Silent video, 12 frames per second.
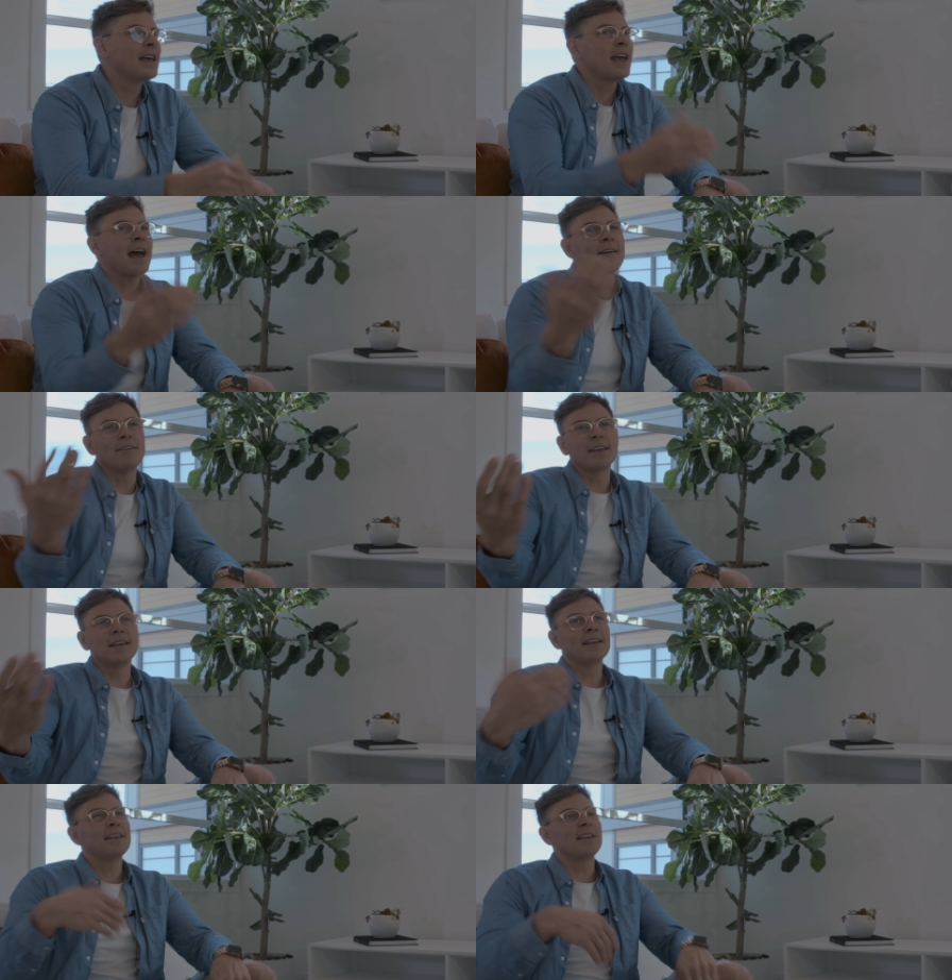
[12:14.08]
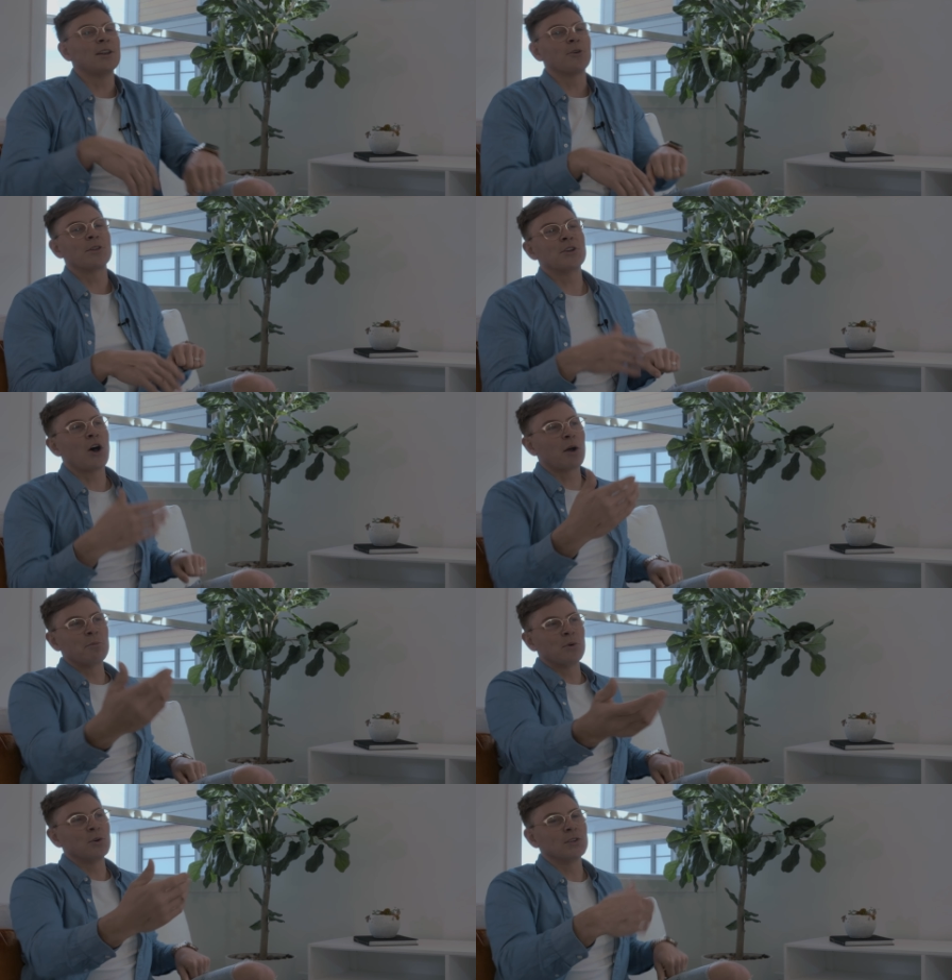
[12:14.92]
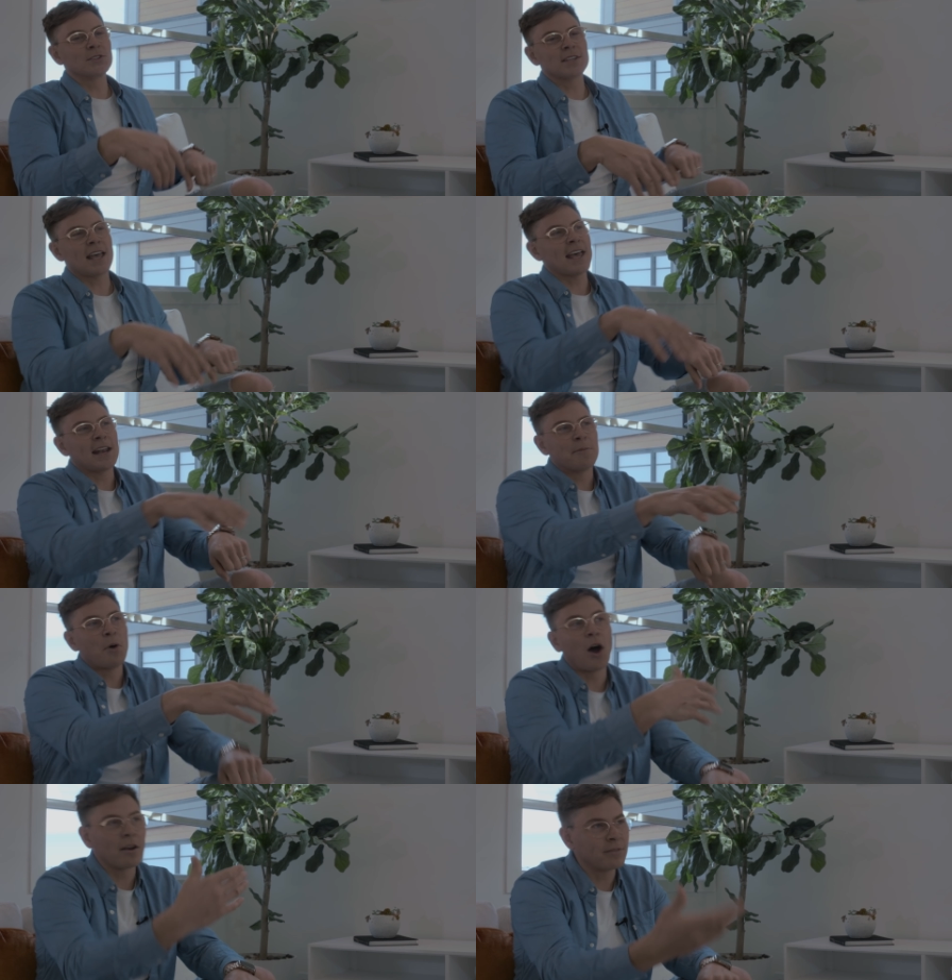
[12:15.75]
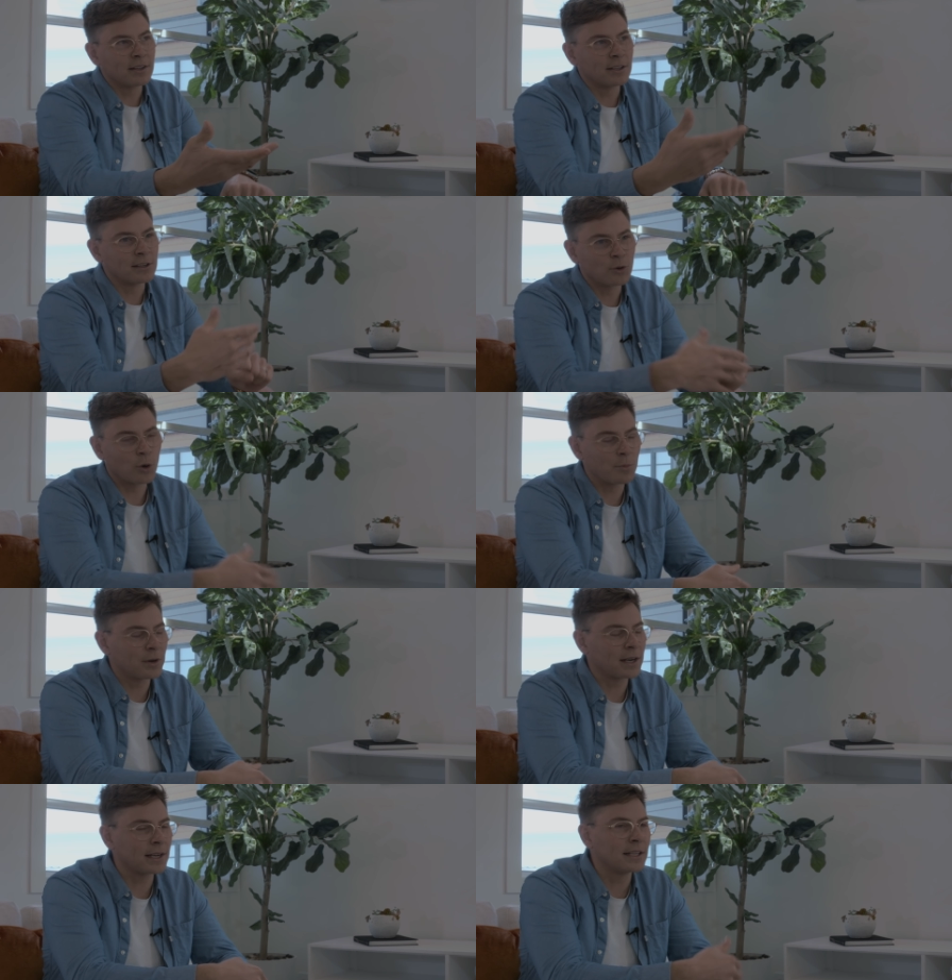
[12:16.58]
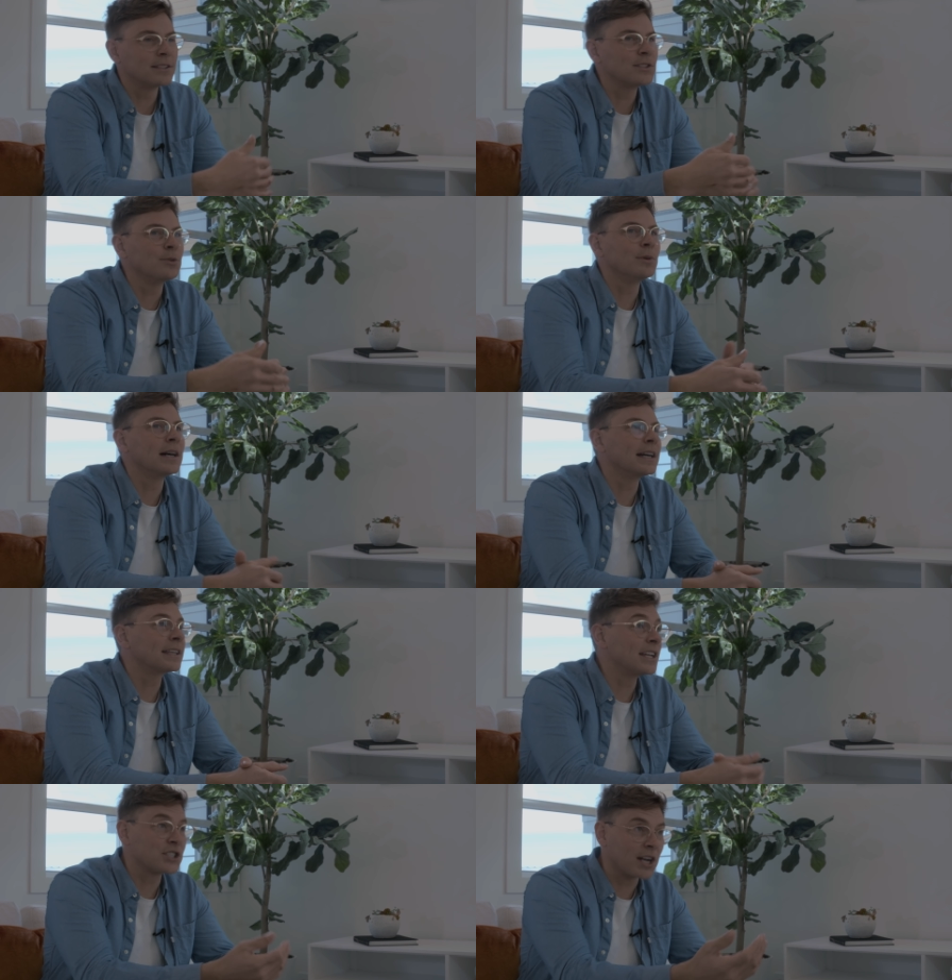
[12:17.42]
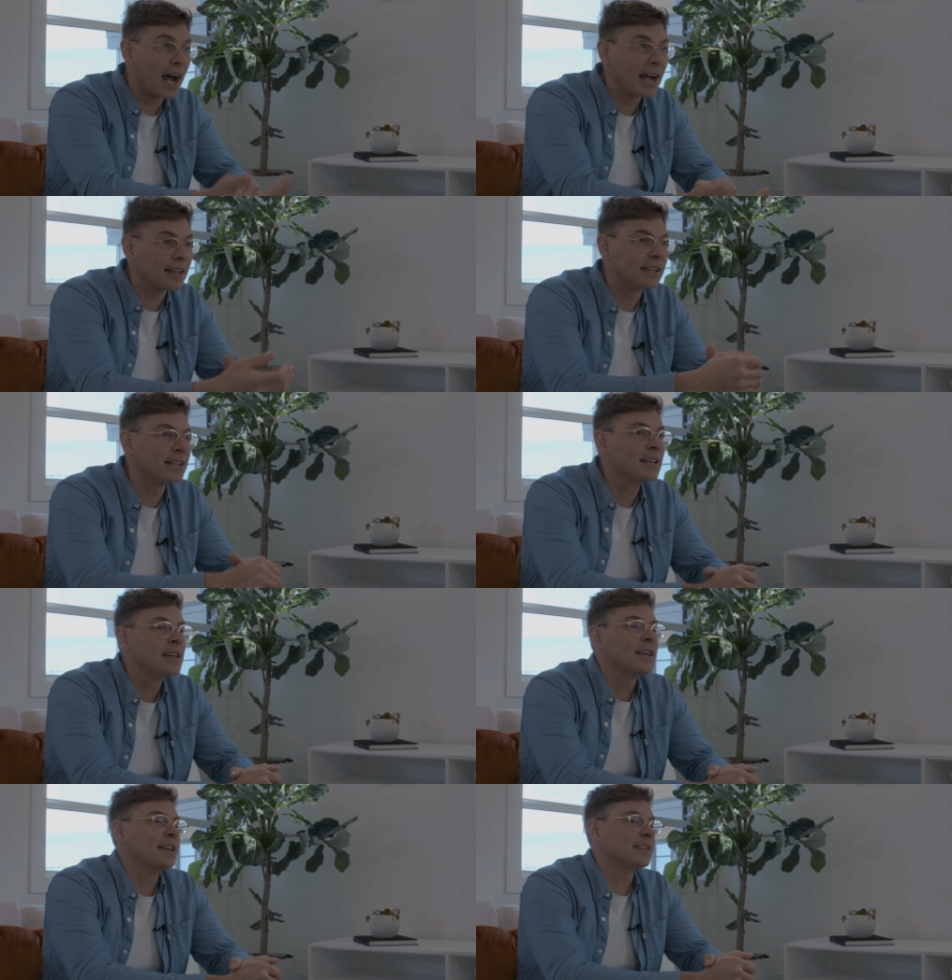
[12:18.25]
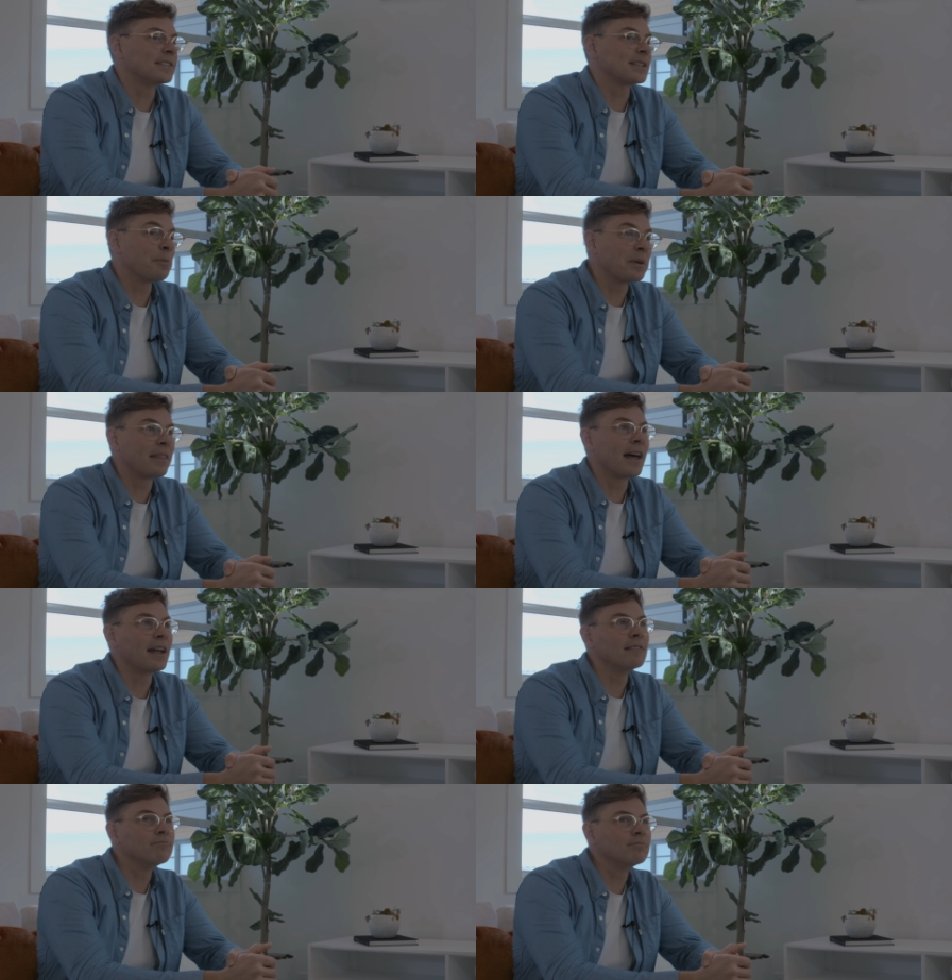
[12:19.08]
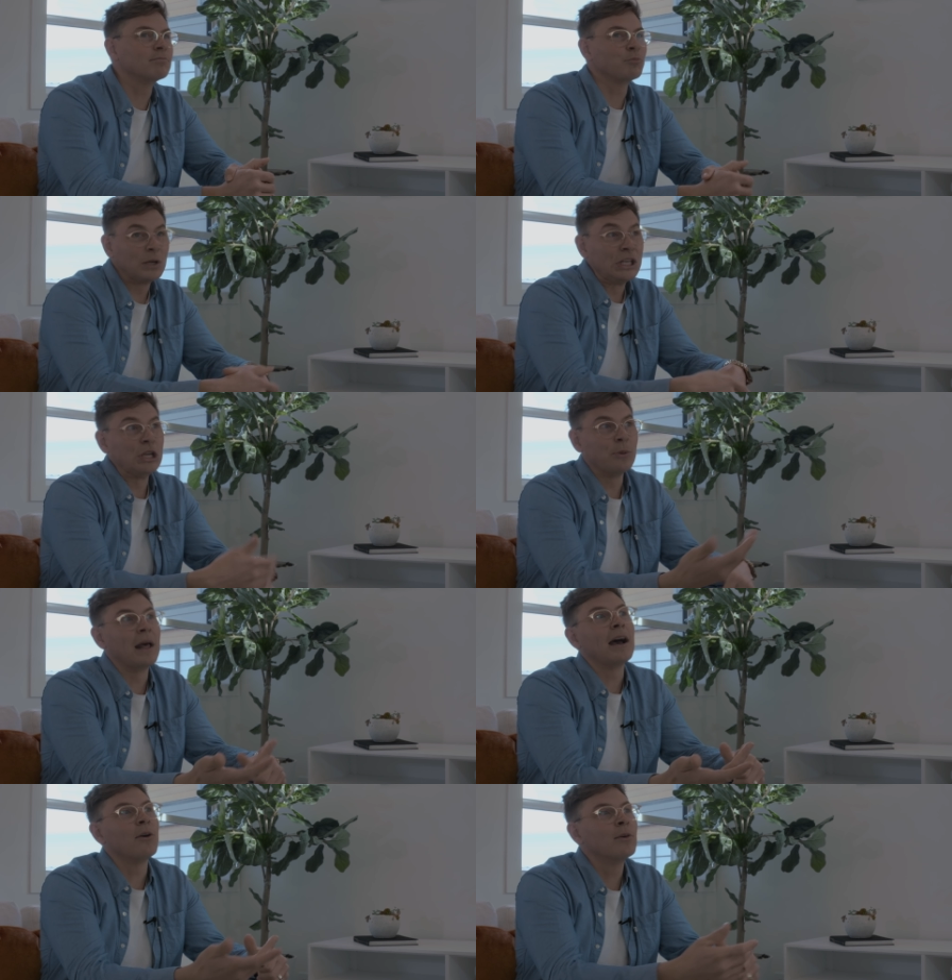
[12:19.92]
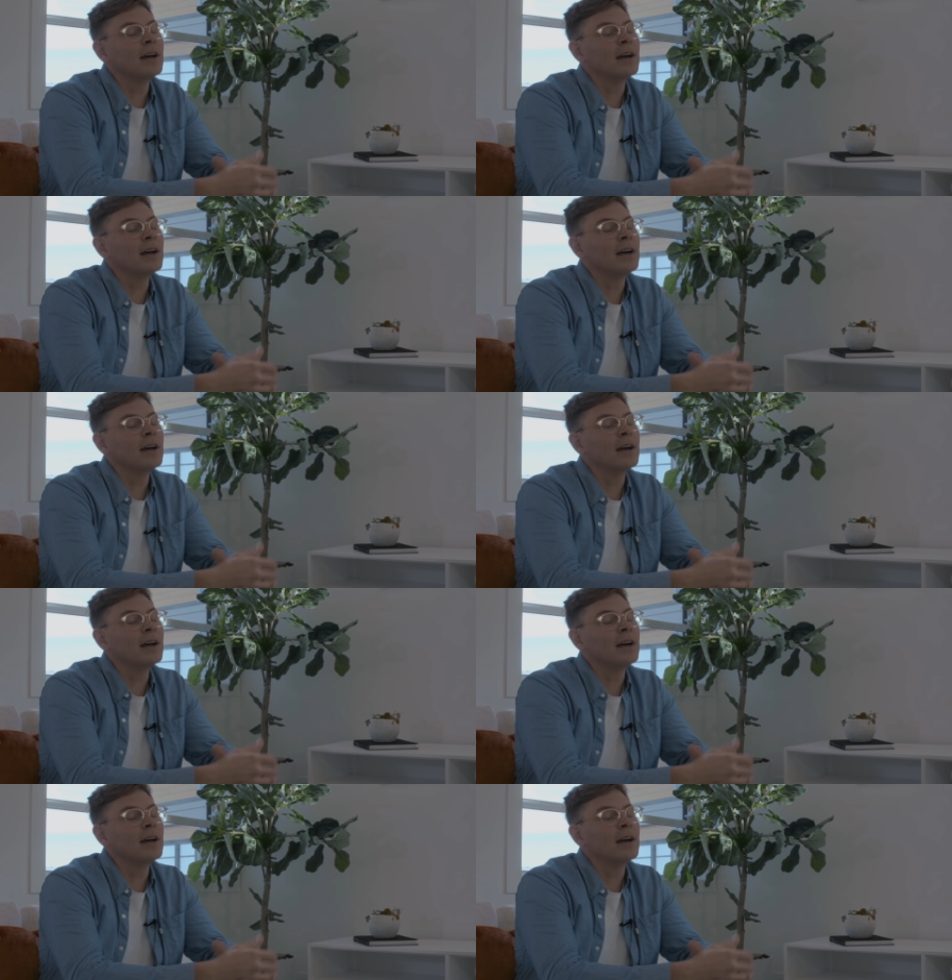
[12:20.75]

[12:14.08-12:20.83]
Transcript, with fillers: having you know the dog bowls and a pot filler incorporated into a kitchen island is something that we do now.